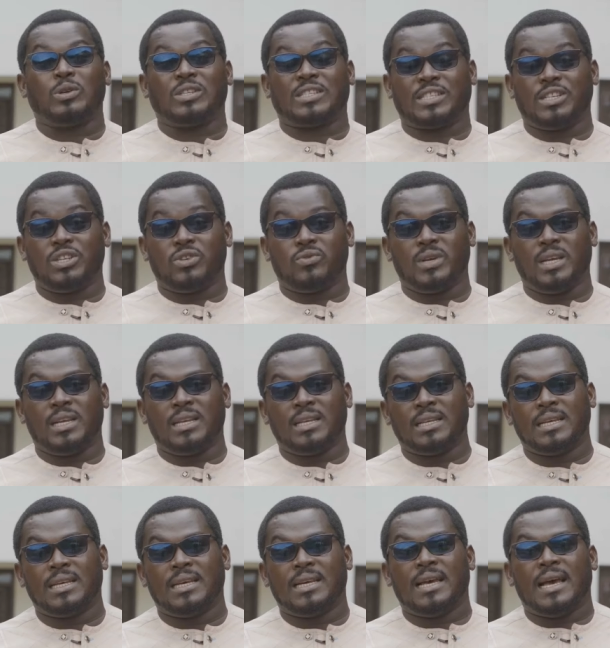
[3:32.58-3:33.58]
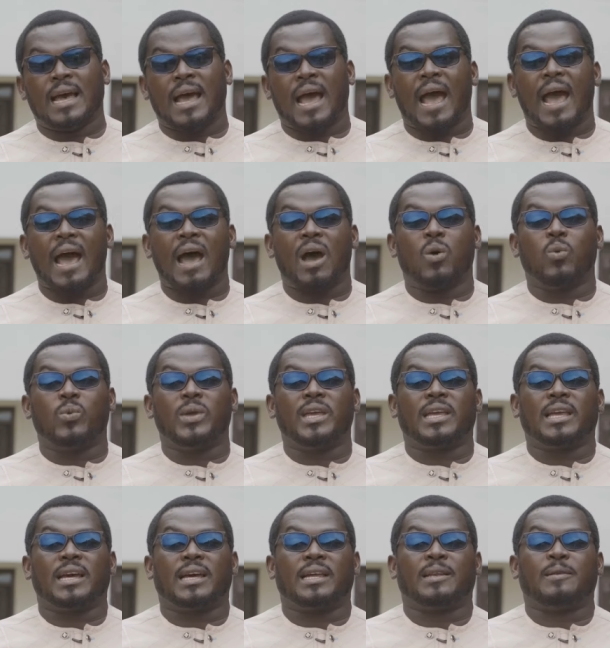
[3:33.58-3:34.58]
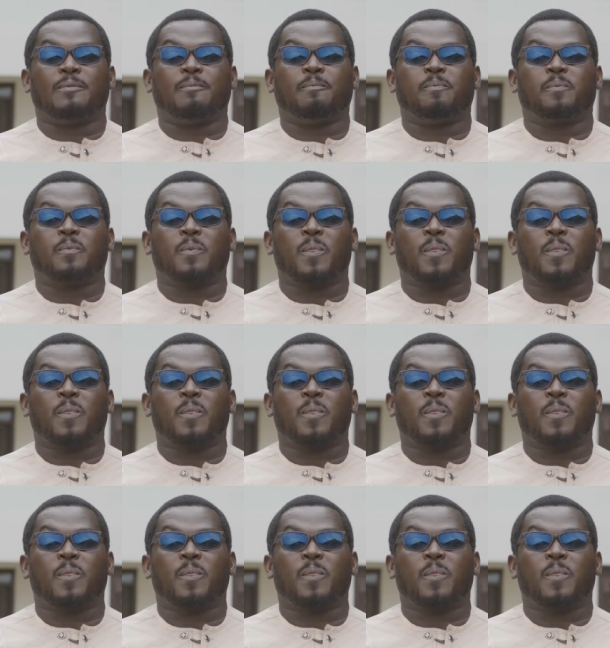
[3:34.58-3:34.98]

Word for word: considering how we can